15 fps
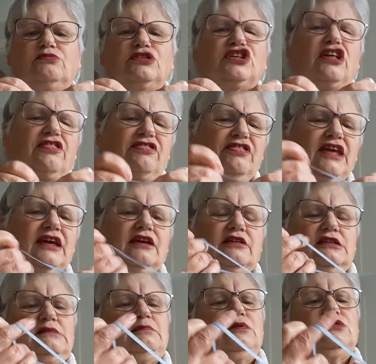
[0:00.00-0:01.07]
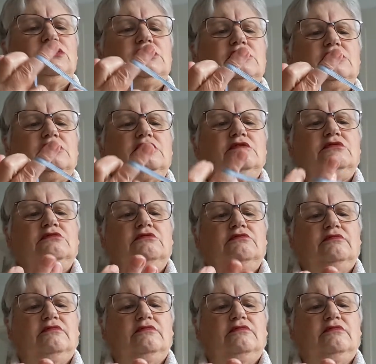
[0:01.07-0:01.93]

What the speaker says: which I think is supposed to